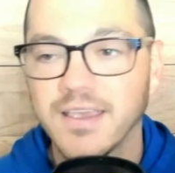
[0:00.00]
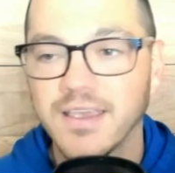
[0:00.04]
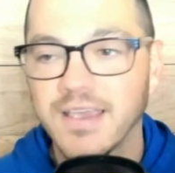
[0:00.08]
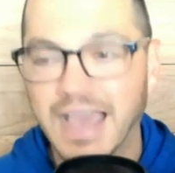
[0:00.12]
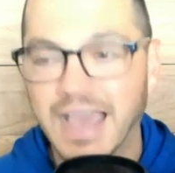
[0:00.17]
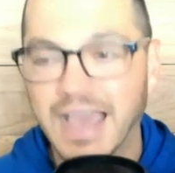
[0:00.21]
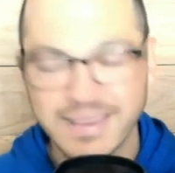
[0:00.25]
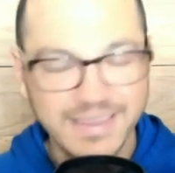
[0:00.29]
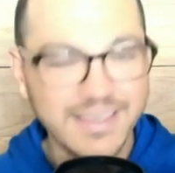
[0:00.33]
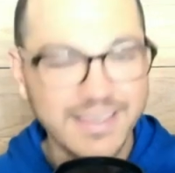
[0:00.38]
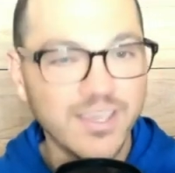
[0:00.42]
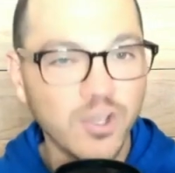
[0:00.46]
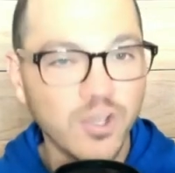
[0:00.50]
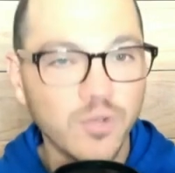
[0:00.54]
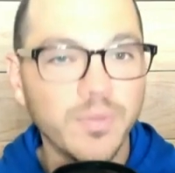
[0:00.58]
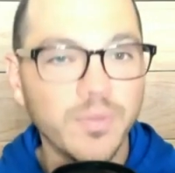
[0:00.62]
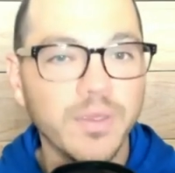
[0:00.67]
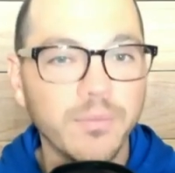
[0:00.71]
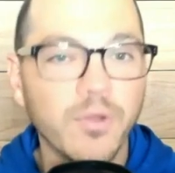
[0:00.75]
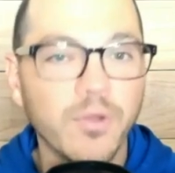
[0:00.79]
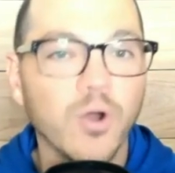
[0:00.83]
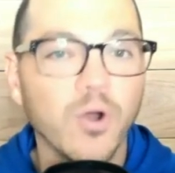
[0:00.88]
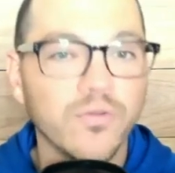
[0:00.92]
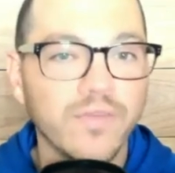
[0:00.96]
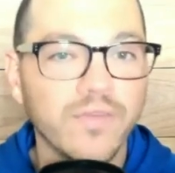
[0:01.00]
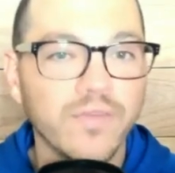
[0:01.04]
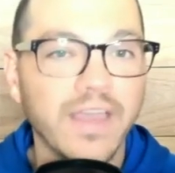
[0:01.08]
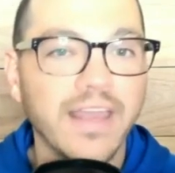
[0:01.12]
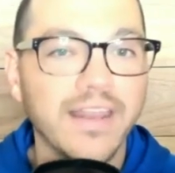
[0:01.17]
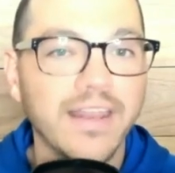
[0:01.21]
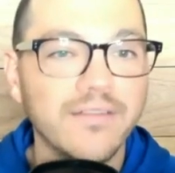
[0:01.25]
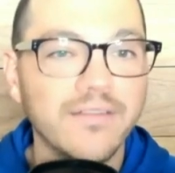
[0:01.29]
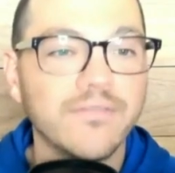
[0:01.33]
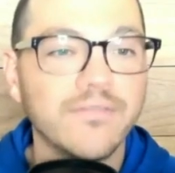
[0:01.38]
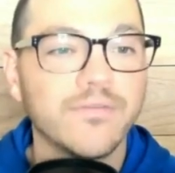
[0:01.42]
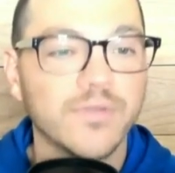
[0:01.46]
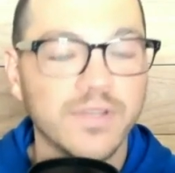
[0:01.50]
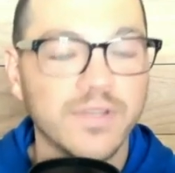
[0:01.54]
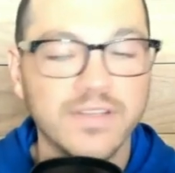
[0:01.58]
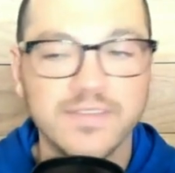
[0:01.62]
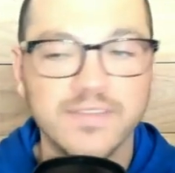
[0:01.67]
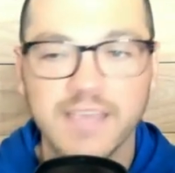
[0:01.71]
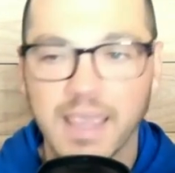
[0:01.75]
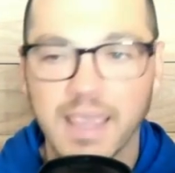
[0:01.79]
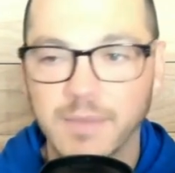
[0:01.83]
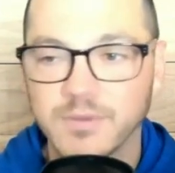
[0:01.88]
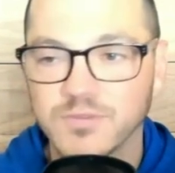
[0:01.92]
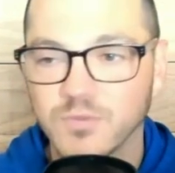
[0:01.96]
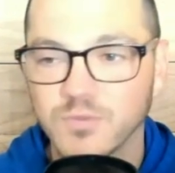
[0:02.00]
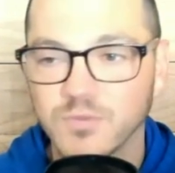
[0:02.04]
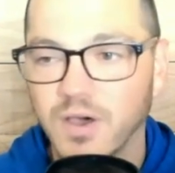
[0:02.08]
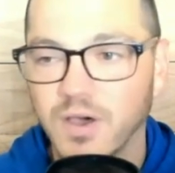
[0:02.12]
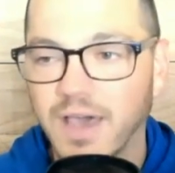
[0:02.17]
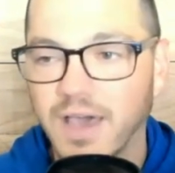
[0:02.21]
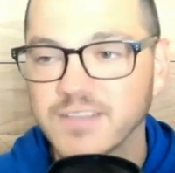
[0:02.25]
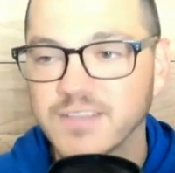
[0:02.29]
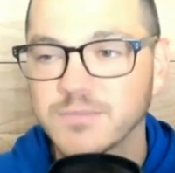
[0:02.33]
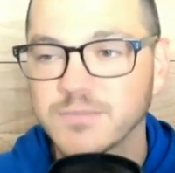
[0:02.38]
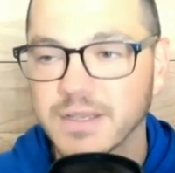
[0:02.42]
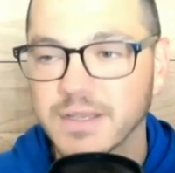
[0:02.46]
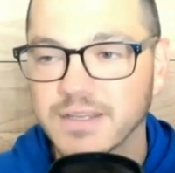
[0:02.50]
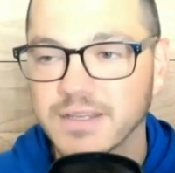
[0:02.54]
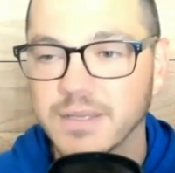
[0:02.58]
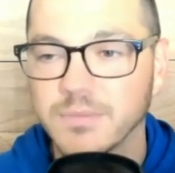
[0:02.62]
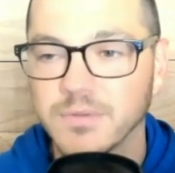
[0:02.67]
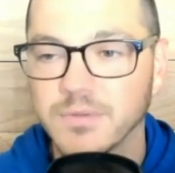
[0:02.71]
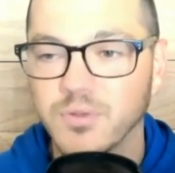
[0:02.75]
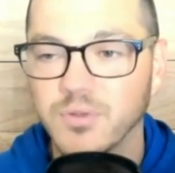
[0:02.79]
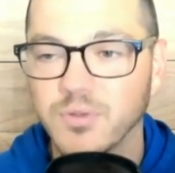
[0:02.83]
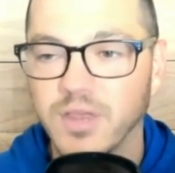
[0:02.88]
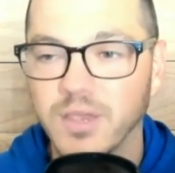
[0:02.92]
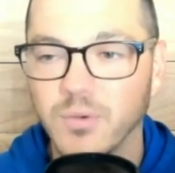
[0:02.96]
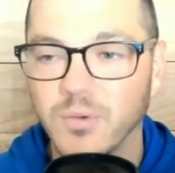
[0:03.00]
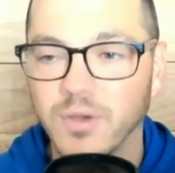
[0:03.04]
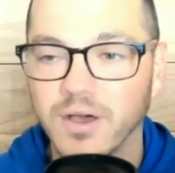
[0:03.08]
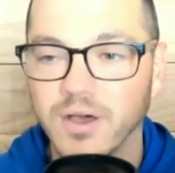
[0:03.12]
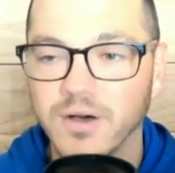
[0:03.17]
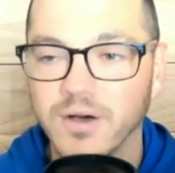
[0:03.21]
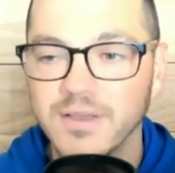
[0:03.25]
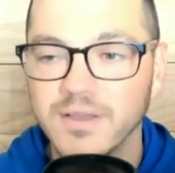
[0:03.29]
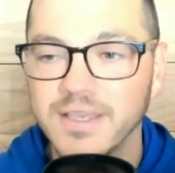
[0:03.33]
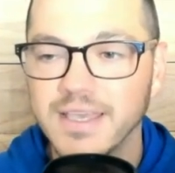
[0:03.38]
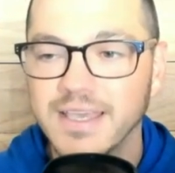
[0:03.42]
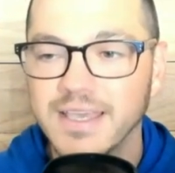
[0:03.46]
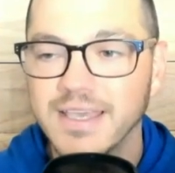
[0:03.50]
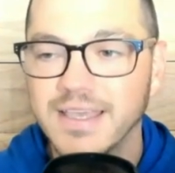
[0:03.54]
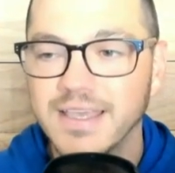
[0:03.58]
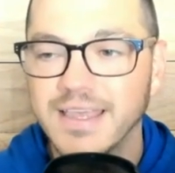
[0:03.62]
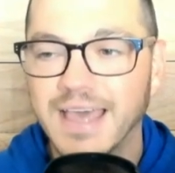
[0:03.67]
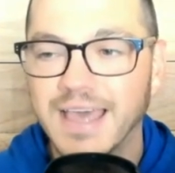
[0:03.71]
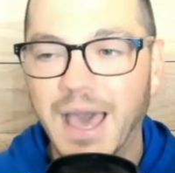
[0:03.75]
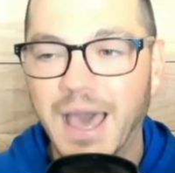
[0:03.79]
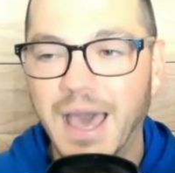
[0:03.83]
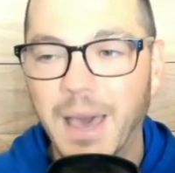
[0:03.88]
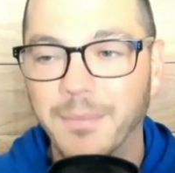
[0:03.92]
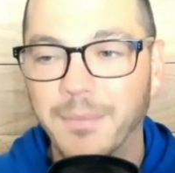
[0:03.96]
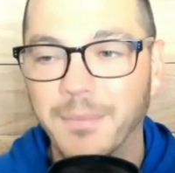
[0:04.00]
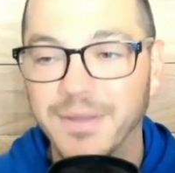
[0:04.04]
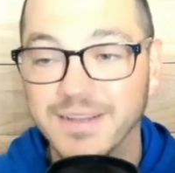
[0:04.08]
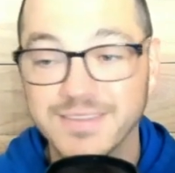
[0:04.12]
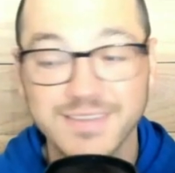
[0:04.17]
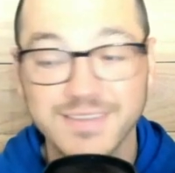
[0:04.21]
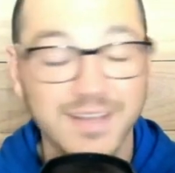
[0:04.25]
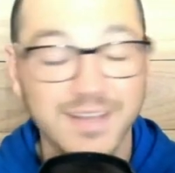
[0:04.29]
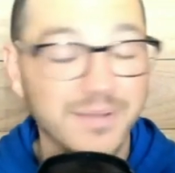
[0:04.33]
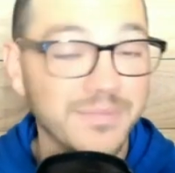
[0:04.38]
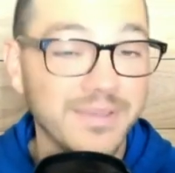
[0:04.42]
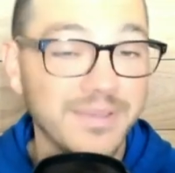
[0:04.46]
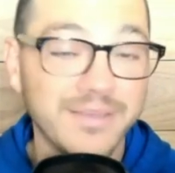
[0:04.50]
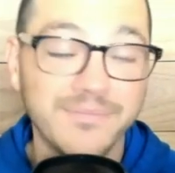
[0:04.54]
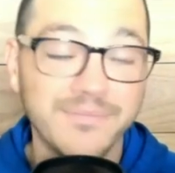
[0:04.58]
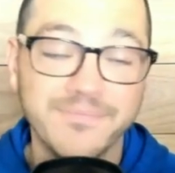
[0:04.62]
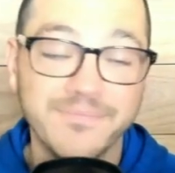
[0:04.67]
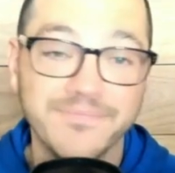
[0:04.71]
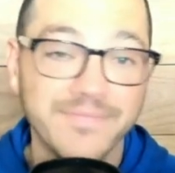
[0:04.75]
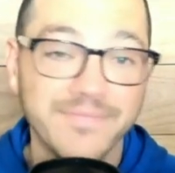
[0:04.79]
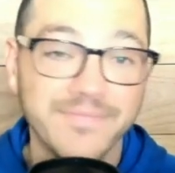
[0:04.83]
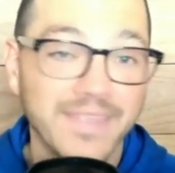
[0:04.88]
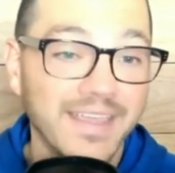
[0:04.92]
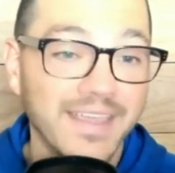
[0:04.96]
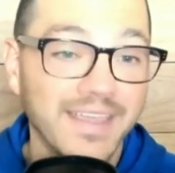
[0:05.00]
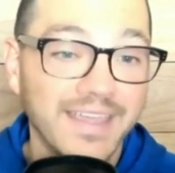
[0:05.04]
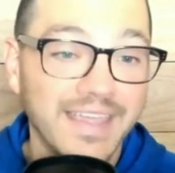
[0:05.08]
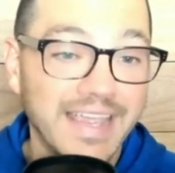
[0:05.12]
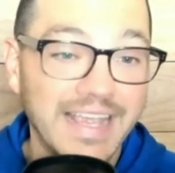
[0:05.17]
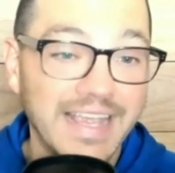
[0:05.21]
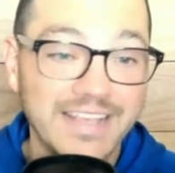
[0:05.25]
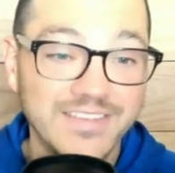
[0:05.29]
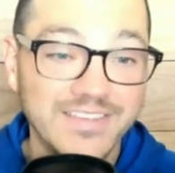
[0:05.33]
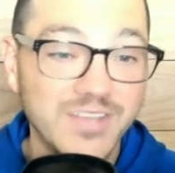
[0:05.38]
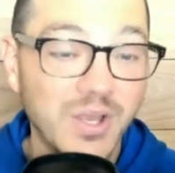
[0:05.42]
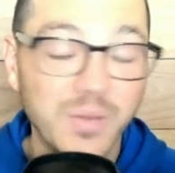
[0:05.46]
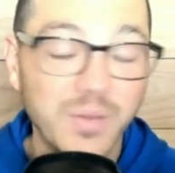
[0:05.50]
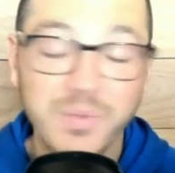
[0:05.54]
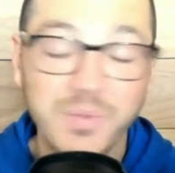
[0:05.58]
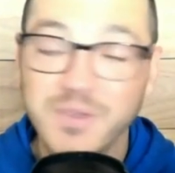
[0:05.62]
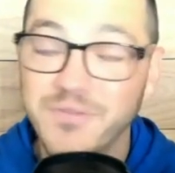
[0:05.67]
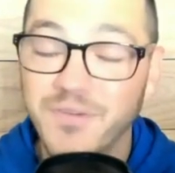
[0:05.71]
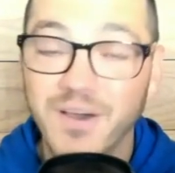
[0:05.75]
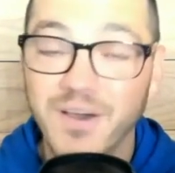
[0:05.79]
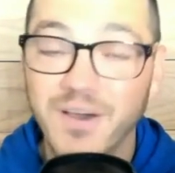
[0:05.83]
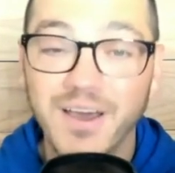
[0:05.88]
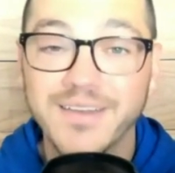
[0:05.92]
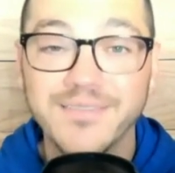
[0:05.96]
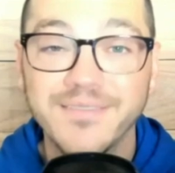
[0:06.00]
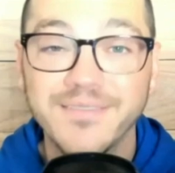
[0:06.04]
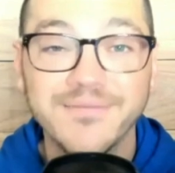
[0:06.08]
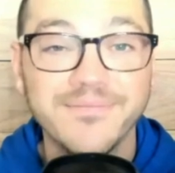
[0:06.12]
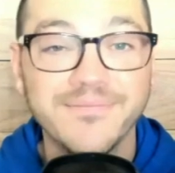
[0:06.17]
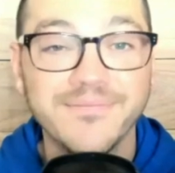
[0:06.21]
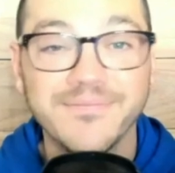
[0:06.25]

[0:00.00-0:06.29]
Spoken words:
I think he'll be motivated for this game as well. I expect him to play well, but it's going to be fun.